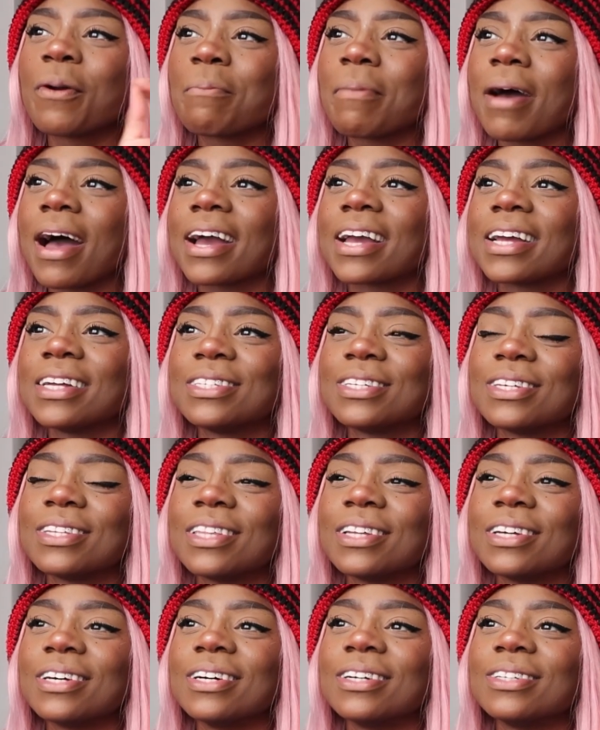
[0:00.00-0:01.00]
back into
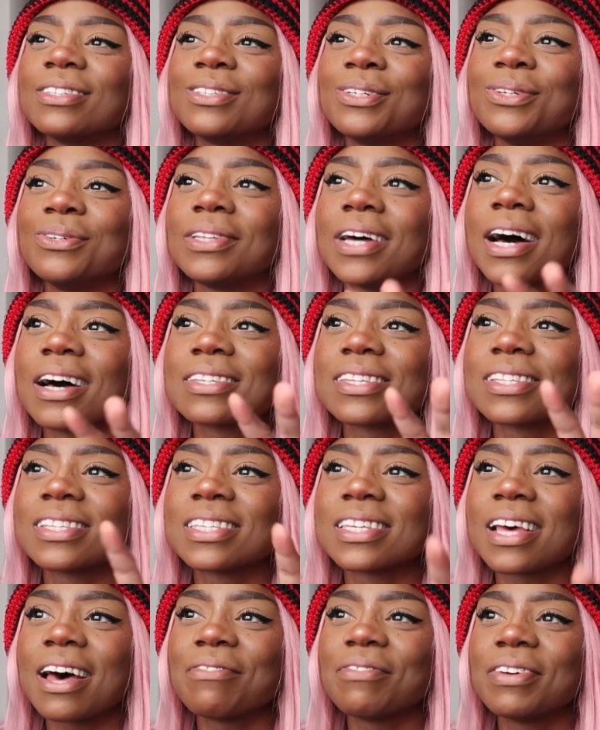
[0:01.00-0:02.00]
the
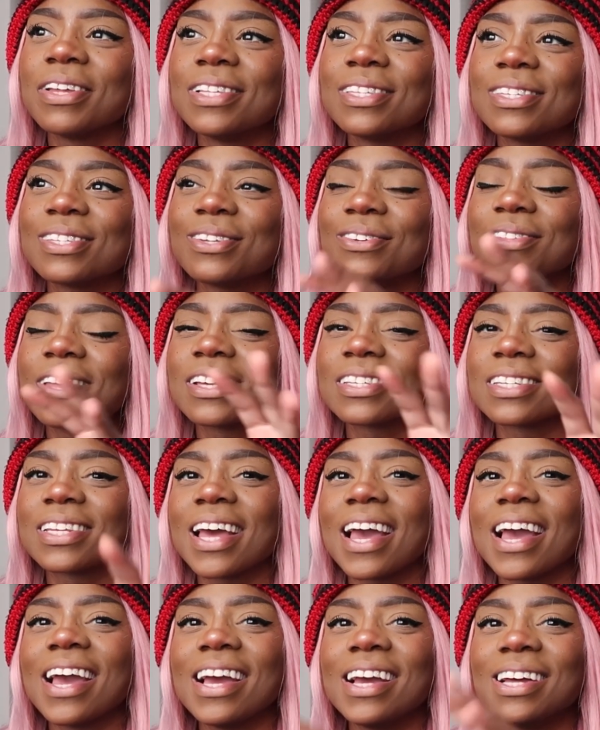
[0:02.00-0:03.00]
2007s,
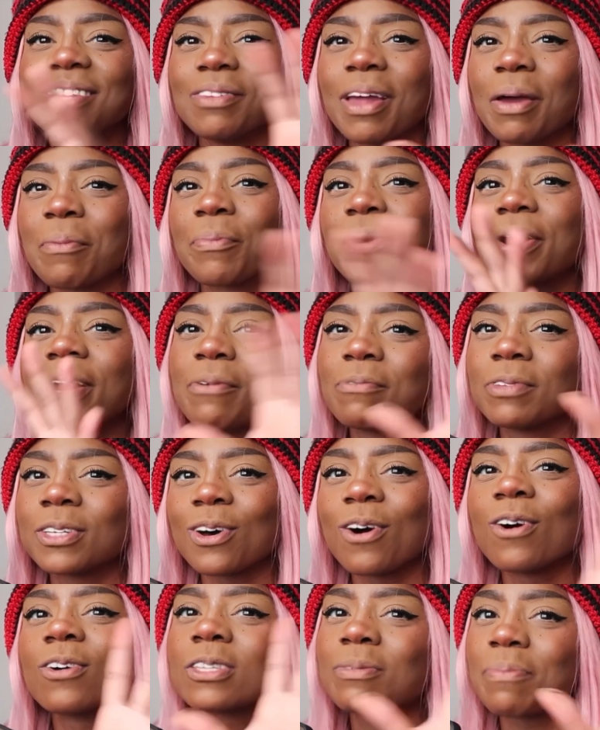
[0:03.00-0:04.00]
2008, like bringing
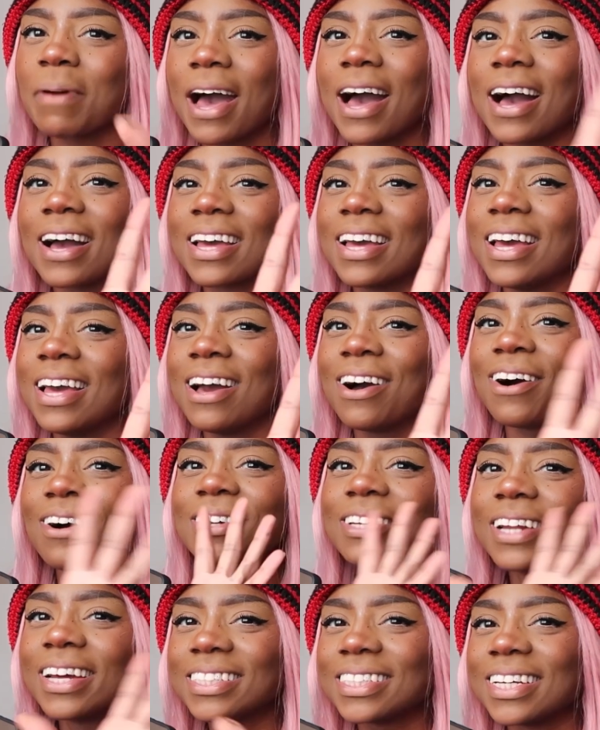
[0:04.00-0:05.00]
songs back
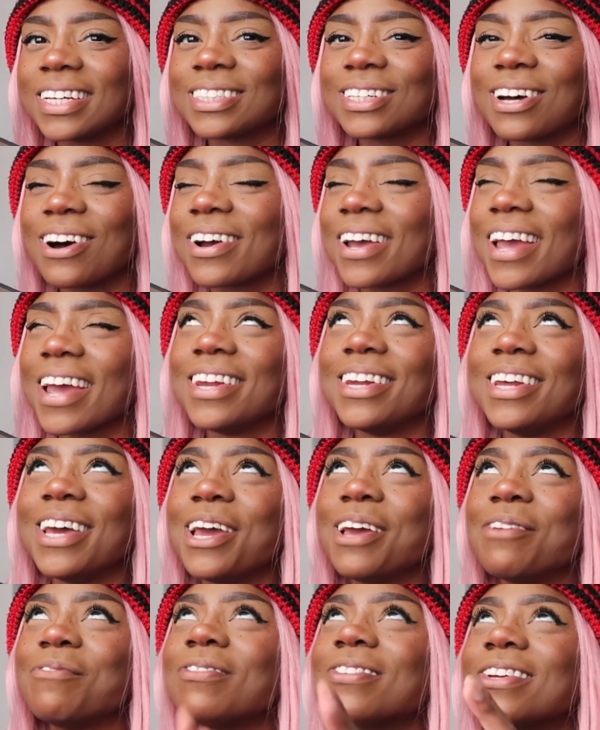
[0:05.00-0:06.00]
on like TikTok, and
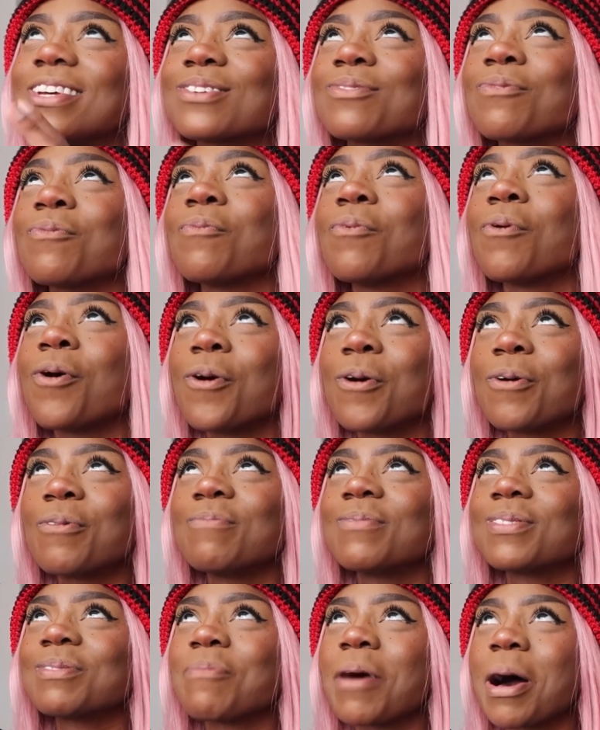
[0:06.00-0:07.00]
it just
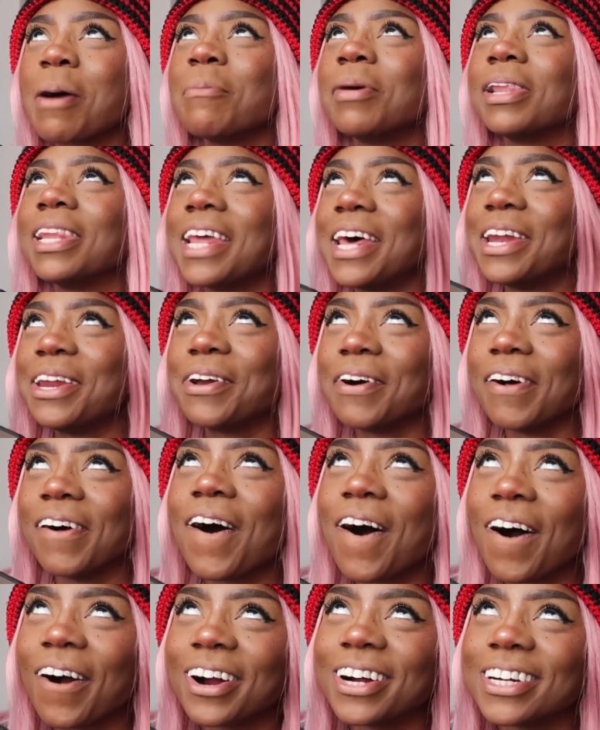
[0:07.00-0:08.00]
warms my millennial
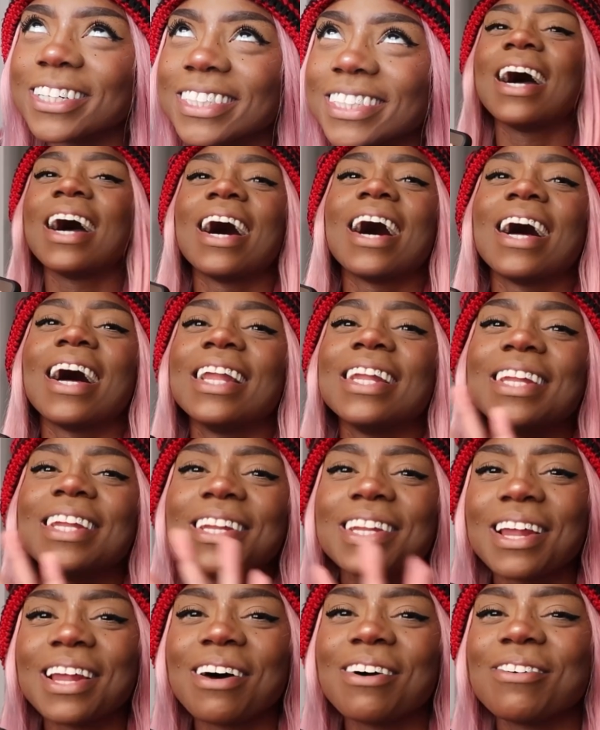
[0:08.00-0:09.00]
heart.
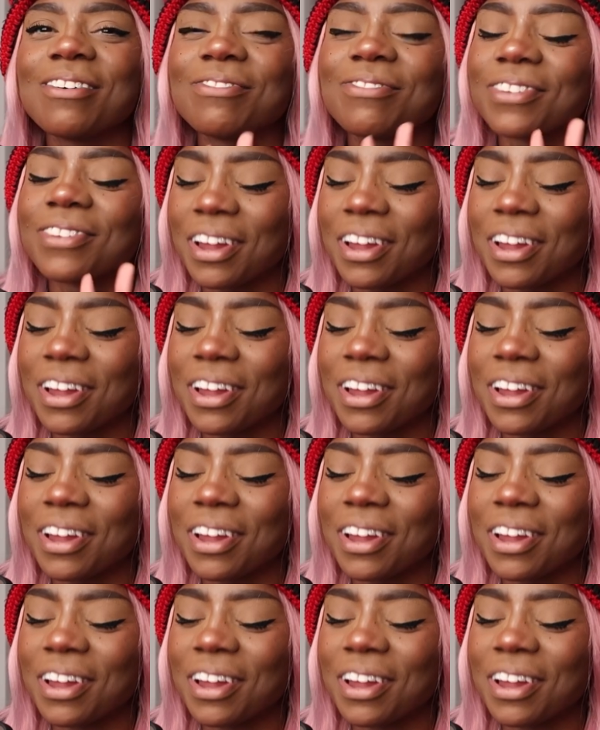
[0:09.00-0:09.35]
Love